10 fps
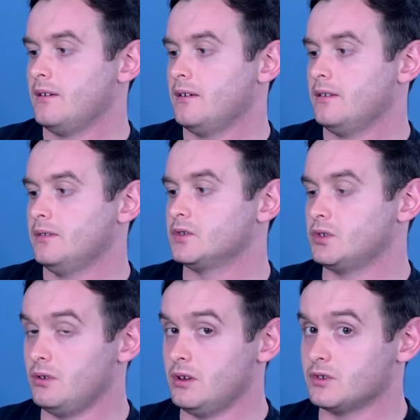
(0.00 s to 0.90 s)
the
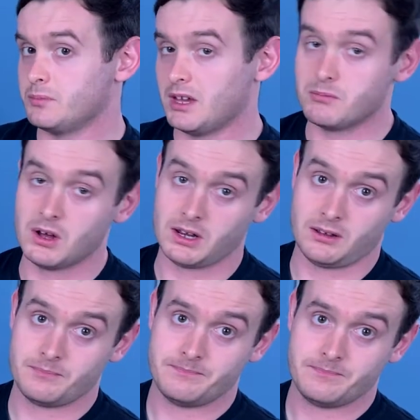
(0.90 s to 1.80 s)
studios make money
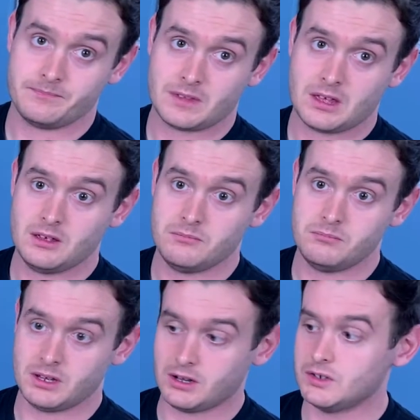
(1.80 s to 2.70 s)

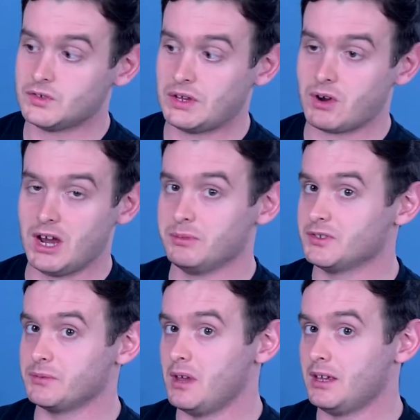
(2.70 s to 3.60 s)
because they were able
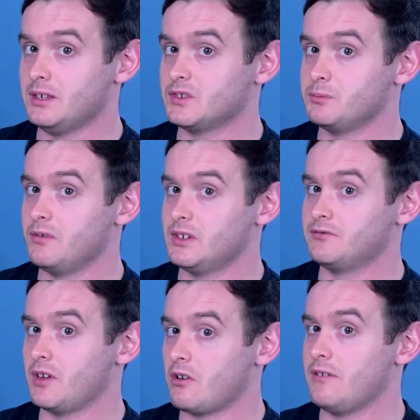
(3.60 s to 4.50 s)
to make these movies
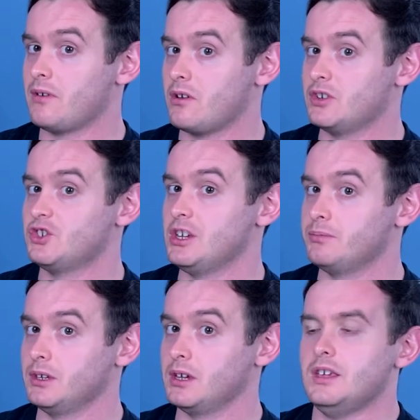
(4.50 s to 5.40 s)
very, very
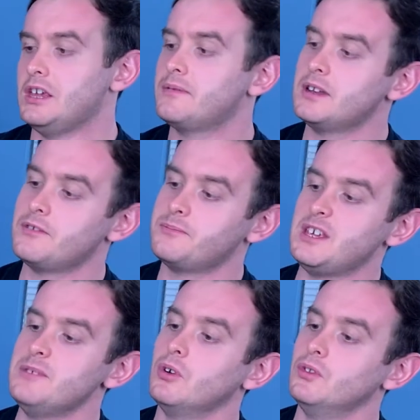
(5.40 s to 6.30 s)
cheaply. Even if
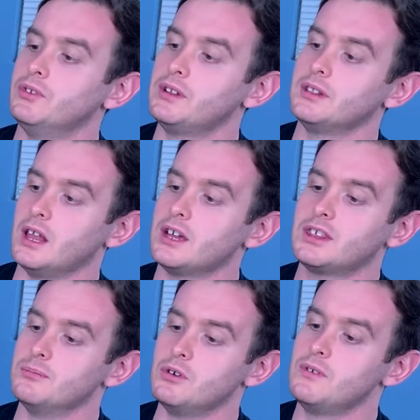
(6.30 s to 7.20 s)
people didn't like
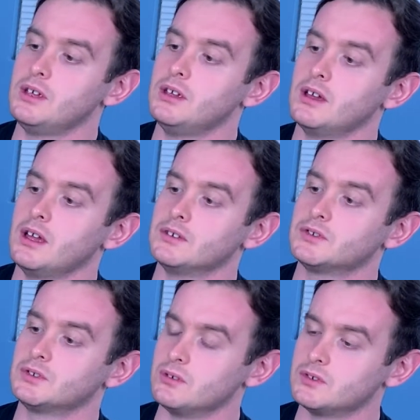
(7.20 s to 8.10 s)
the movie as
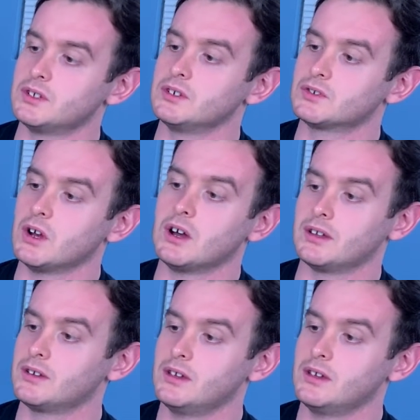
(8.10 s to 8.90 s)
soon as they saw it,